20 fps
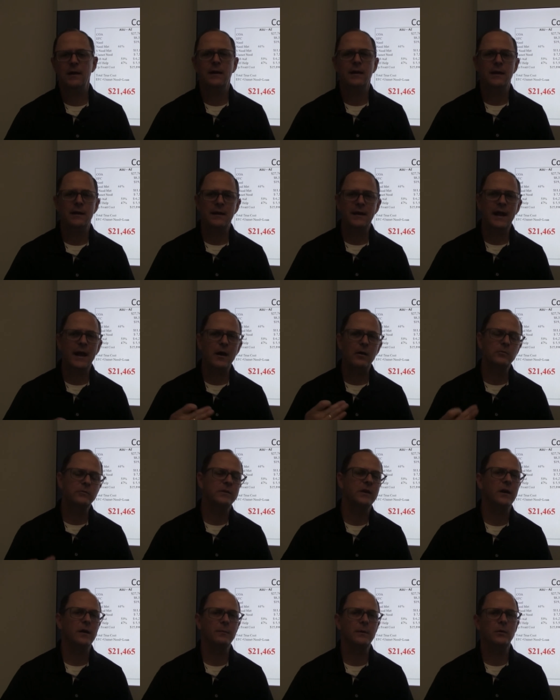Now
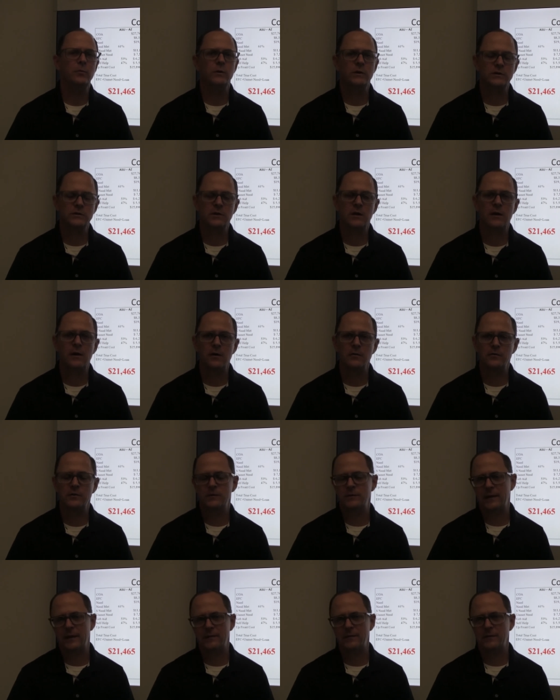tell me which college
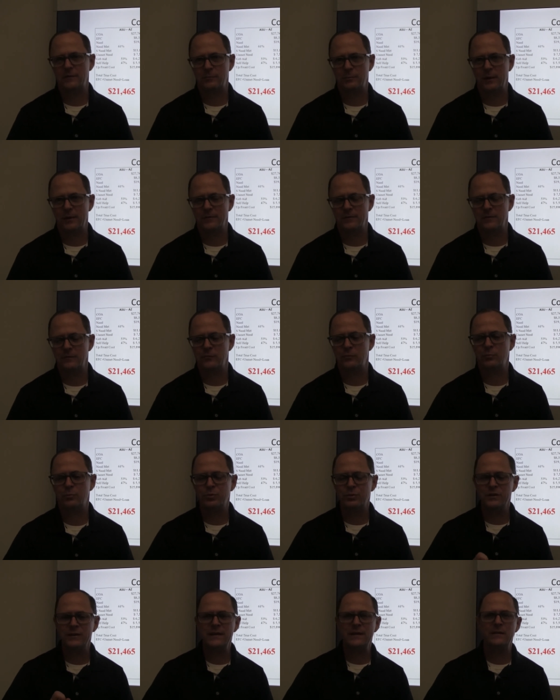is less expensive.
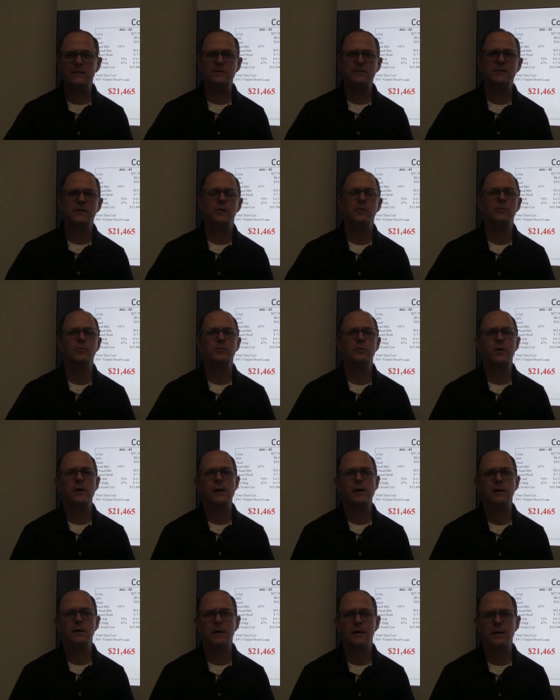Please don't throw
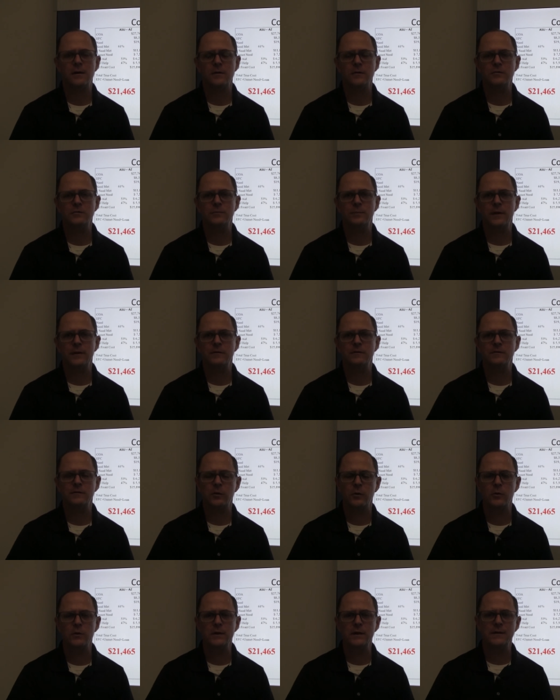out a college based
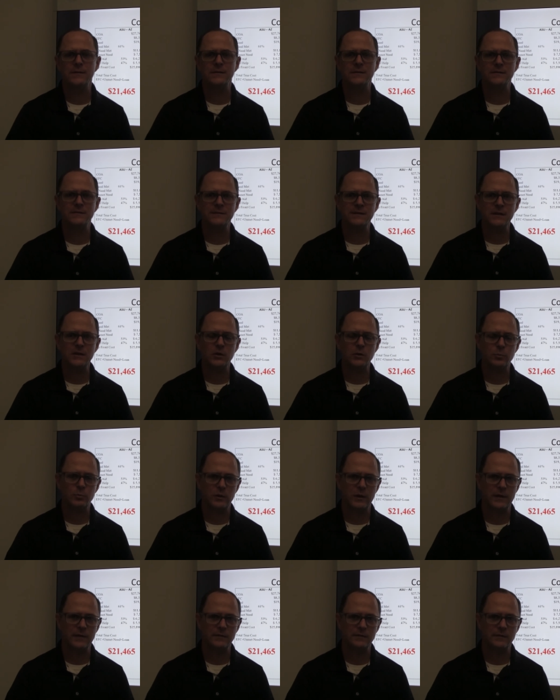solely on the sticker
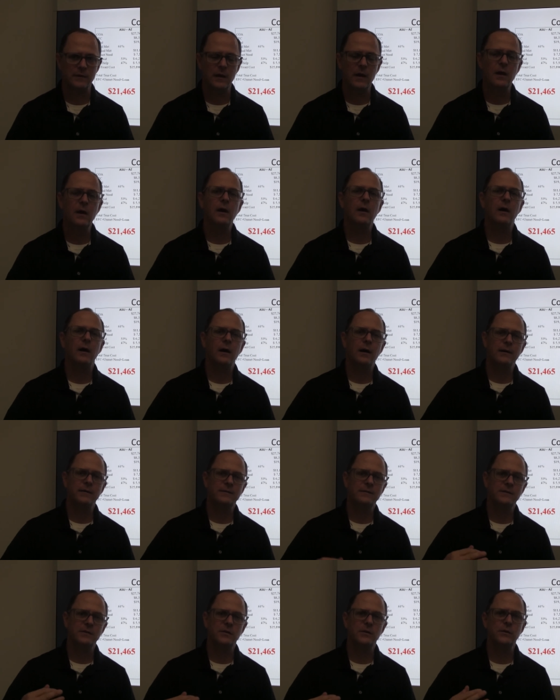price
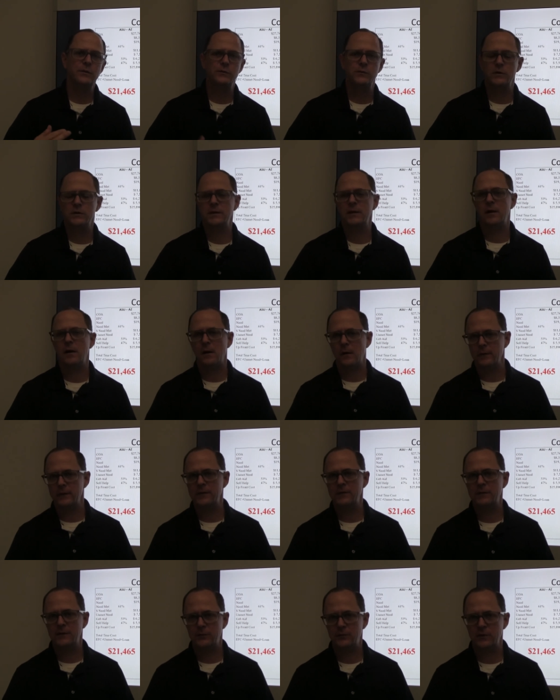until you've looked at all
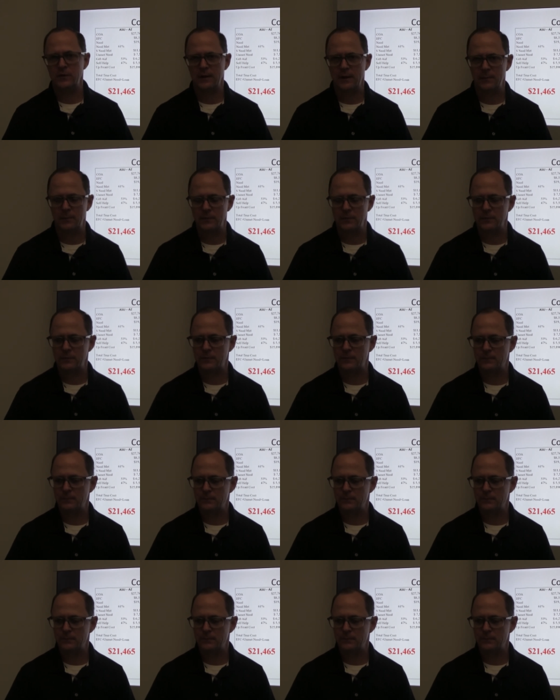these different numbers.